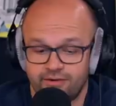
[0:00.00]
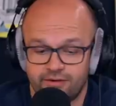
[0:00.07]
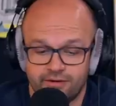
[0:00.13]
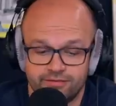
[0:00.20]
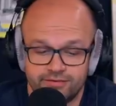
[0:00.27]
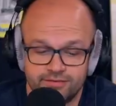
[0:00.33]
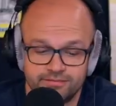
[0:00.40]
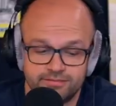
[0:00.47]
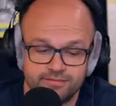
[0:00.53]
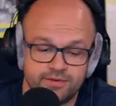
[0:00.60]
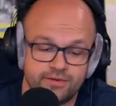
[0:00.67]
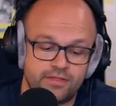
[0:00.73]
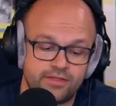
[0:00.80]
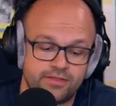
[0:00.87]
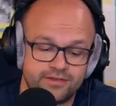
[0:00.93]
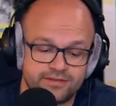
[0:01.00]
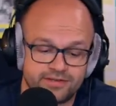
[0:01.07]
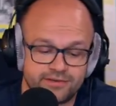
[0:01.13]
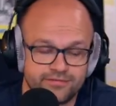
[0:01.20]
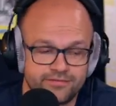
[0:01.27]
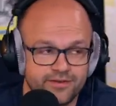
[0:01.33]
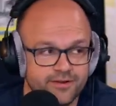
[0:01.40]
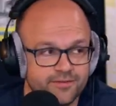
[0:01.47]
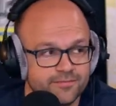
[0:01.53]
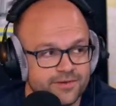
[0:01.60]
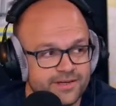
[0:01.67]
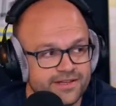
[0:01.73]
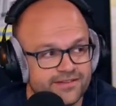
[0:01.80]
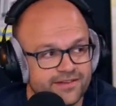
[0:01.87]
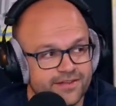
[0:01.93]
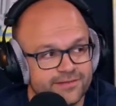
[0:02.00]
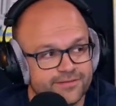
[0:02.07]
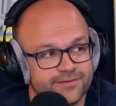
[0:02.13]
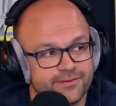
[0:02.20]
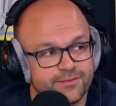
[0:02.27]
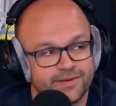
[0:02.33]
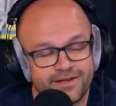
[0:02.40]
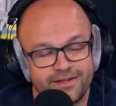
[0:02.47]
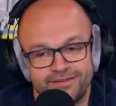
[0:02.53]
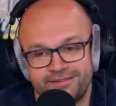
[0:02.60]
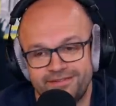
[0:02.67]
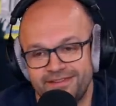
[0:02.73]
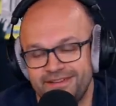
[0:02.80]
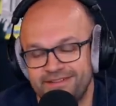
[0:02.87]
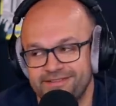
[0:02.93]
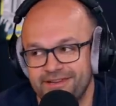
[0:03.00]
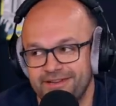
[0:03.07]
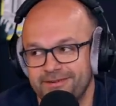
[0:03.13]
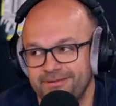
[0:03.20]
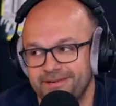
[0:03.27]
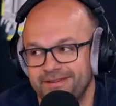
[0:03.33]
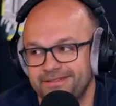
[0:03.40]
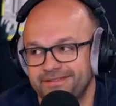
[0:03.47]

very often, other than to confirm when he signs for someone else in January.